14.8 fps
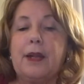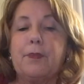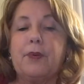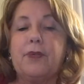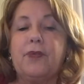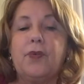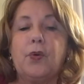
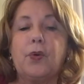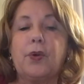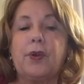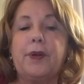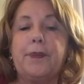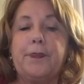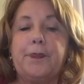Number
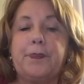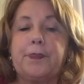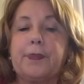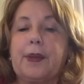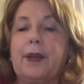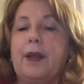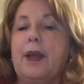4.
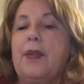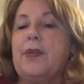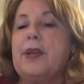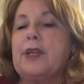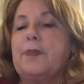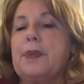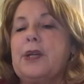
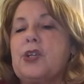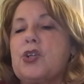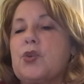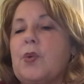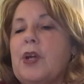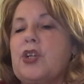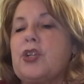The
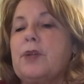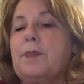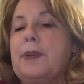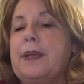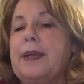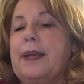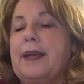
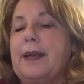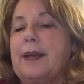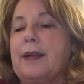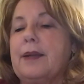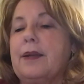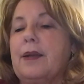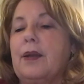administration
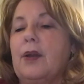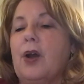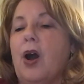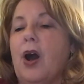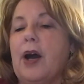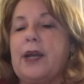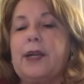began
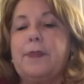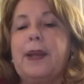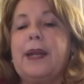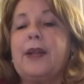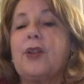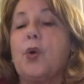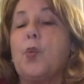
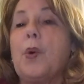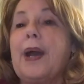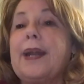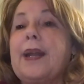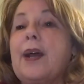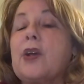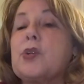automating the
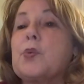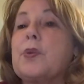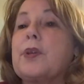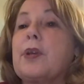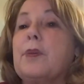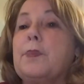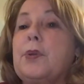White House
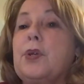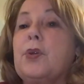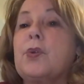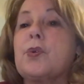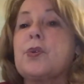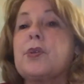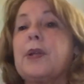with
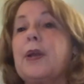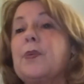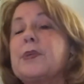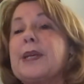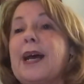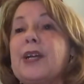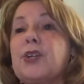computers.
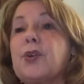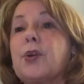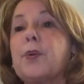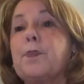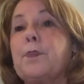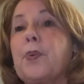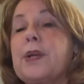It was
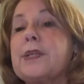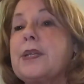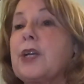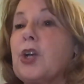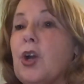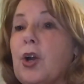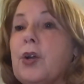under
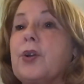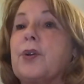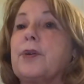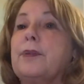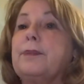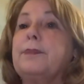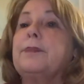President
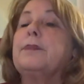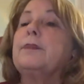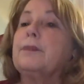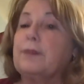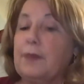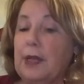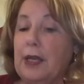Carter.
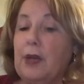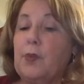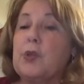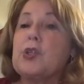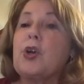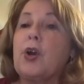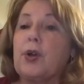
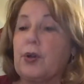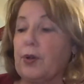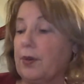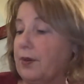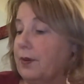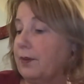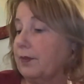It was
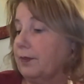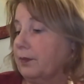Carter.